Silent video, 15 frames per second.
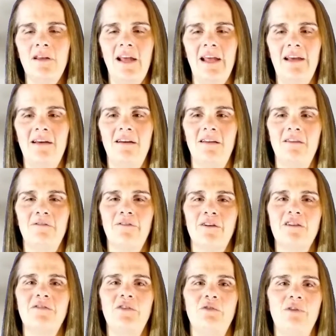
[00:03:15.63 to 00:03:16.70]
And the
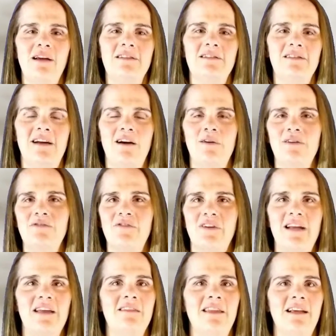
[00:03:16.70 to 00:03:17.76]
first few races, I always
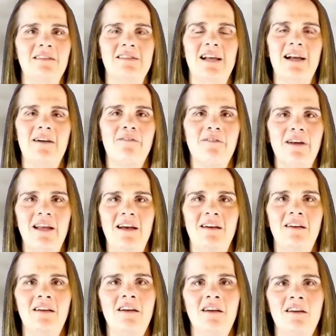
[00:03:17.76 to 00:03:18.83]
forget things like I
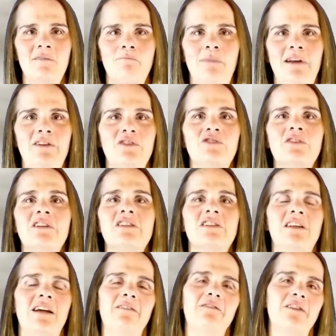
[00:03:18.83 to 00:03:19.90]
forget my
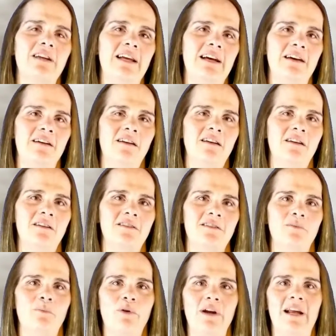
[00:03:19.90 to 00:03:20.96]
nutrition, I forget to
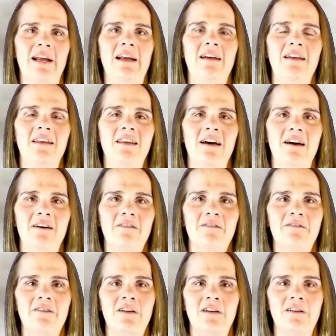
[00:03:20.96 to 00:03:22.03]
bring enough
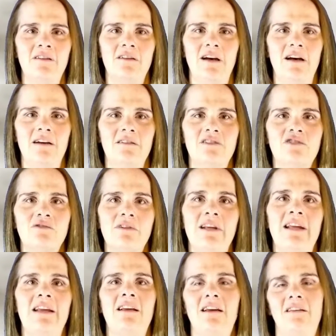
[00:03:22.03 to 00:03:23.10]
uh,
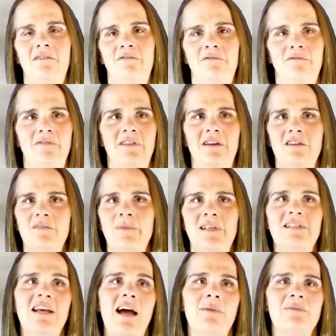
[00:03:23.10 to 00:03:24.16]
drink. I there's
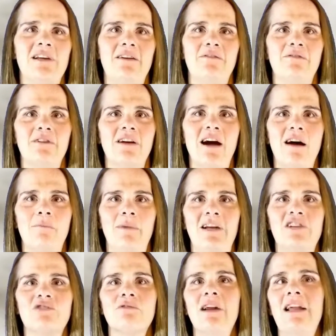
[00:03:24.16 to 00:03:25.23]
been times I've forgot my
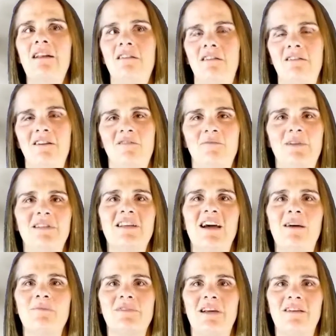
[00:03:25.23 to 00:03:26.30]
trainer. There have been
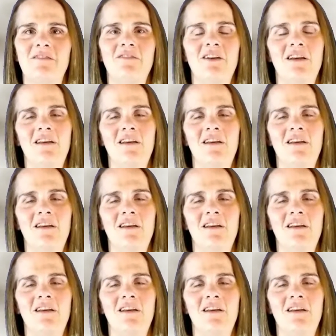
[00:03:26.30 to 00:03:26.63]
times I've